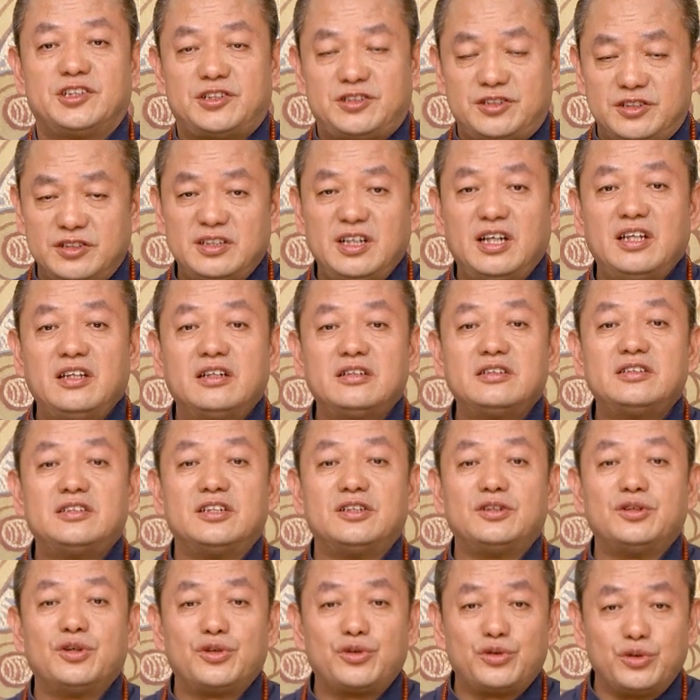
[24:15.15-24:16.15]
It can
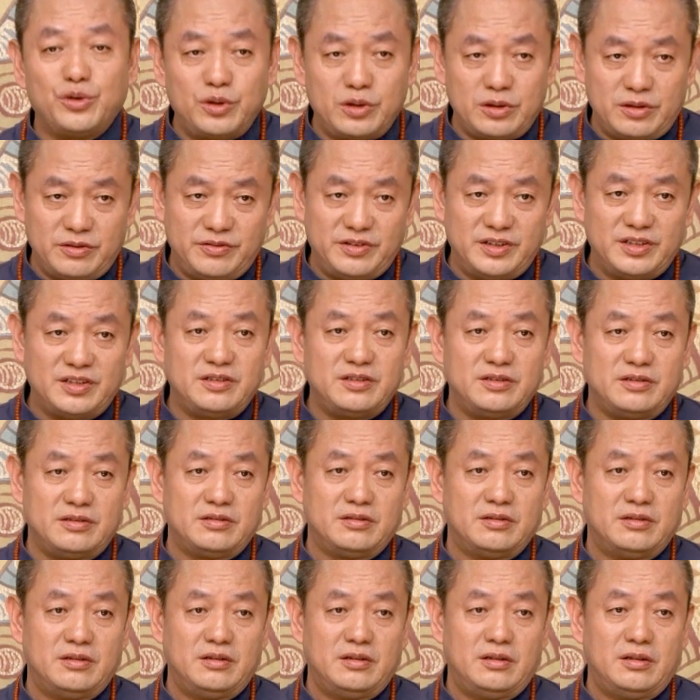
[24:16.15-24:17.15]
solve all
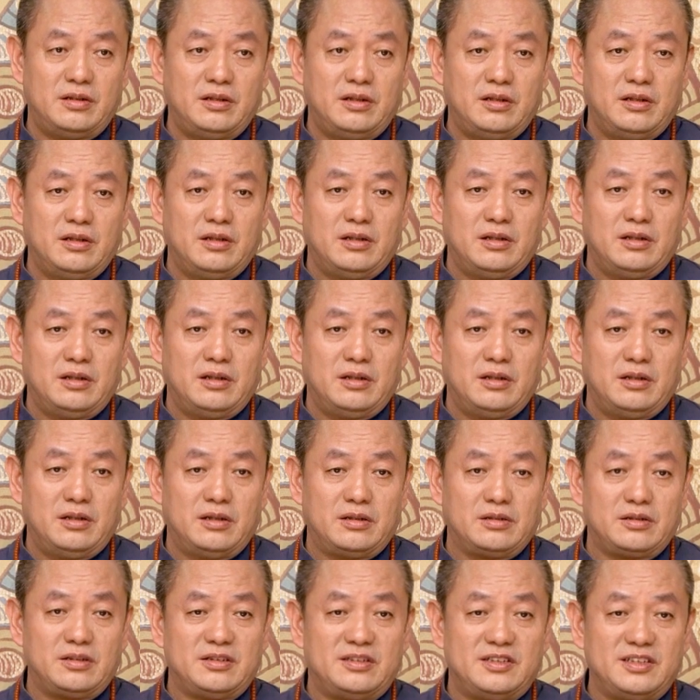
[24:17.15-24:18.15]
problems.
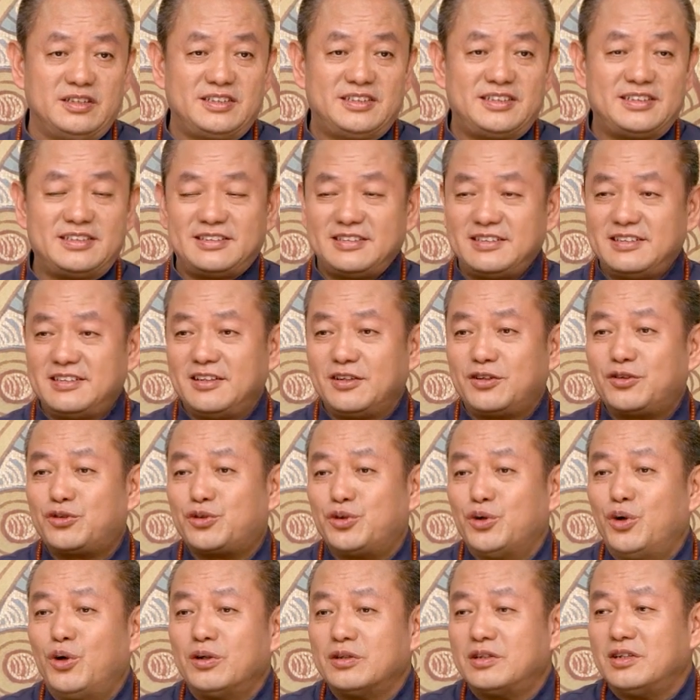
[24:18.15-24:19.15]
100
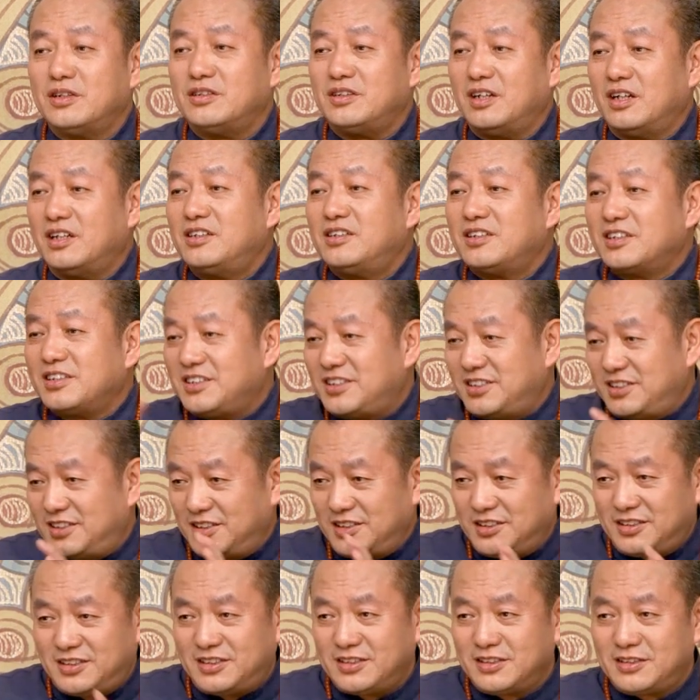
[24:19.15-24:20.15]
years later,
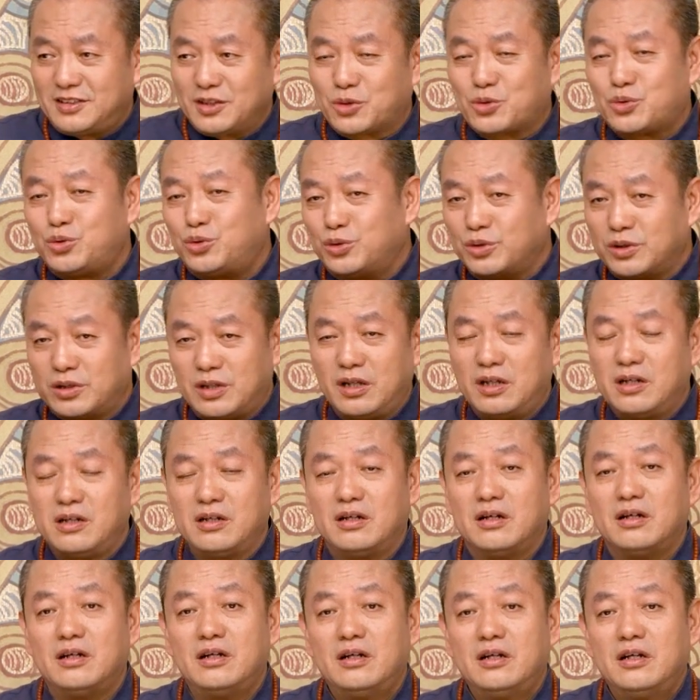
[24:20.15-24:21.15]
your pain and
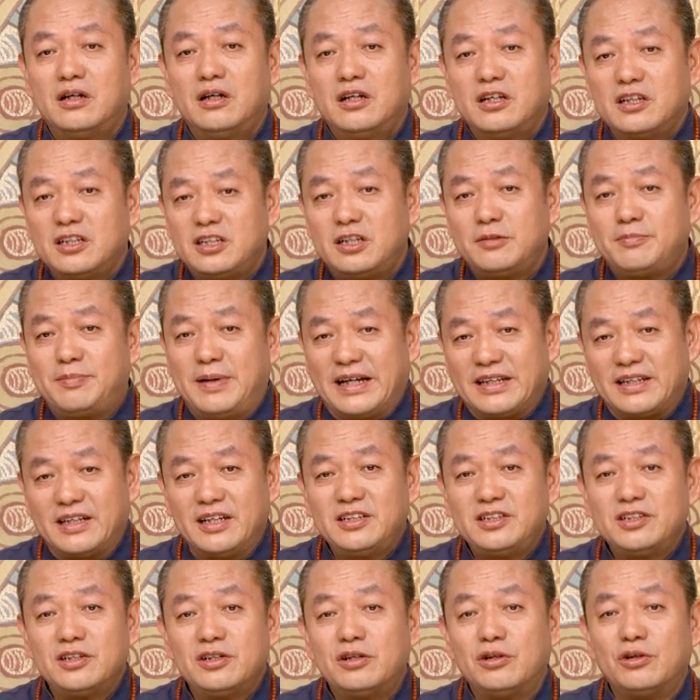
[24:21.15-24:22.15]
joy are nowhere to
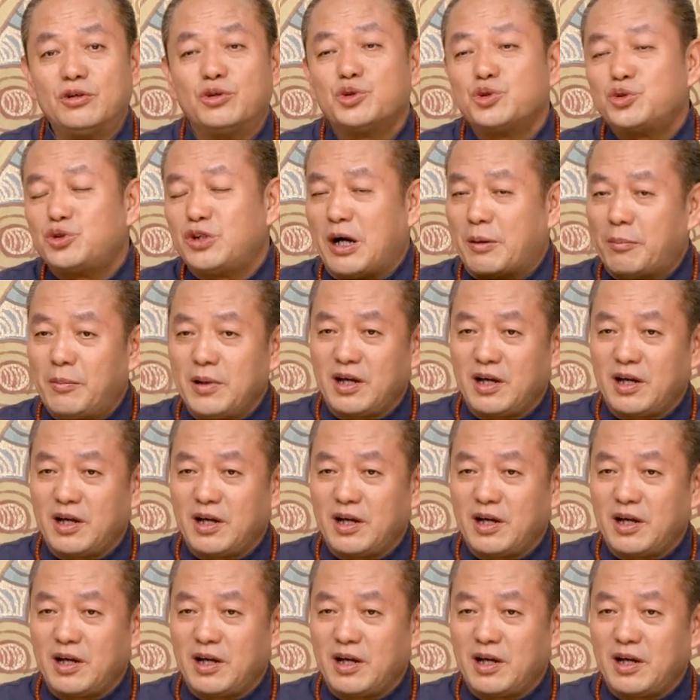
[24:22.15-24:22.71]
be found.